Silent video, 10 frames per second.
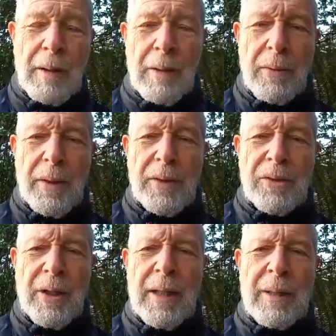Okay,
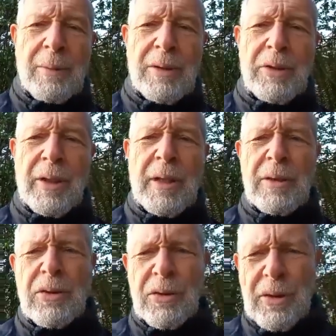Zain Ahmed
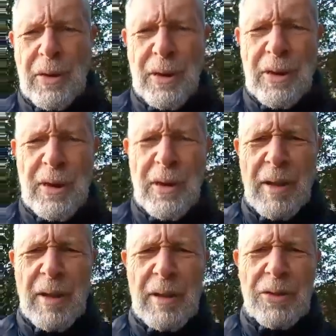says,
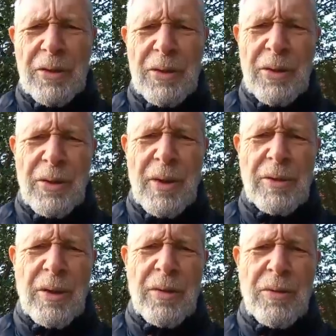sir,
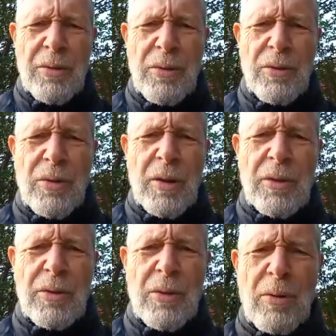is it true our
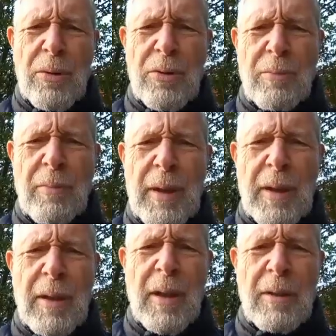souls made a
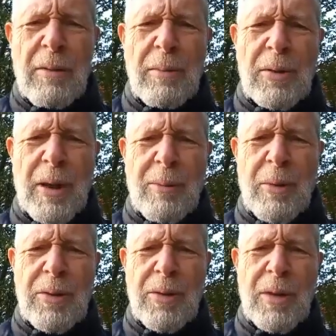contract? Same
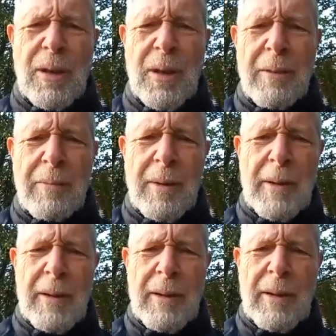question again.
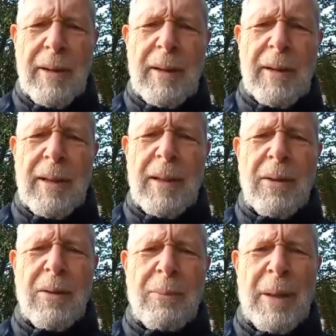I
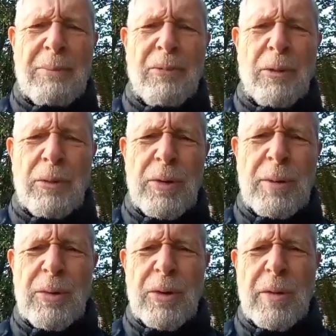don't know, my phone
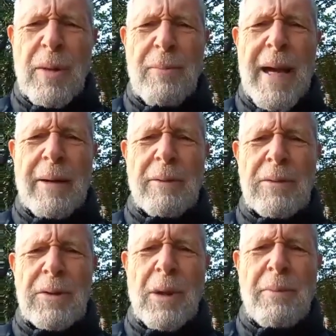seems to
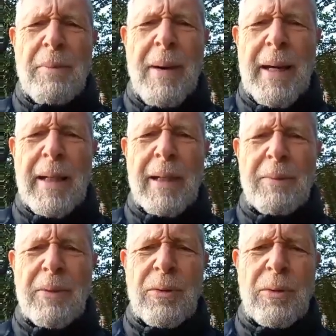jump back up
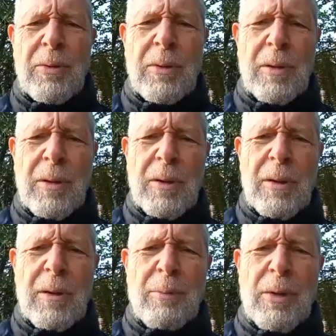to
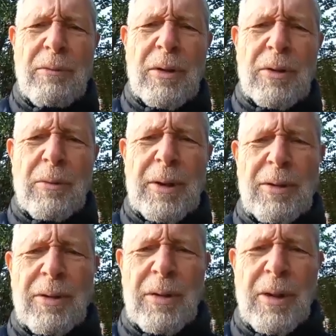the previous
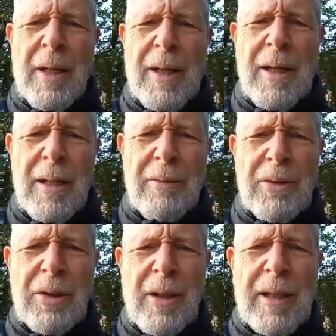questions, and I can't even
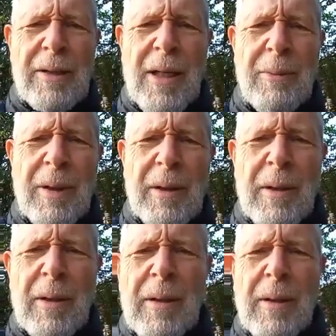see that's happening.
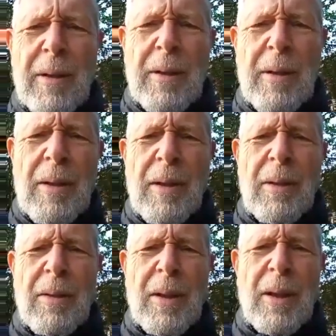
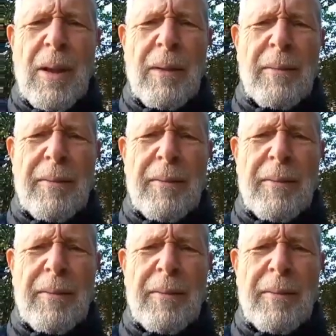Okay.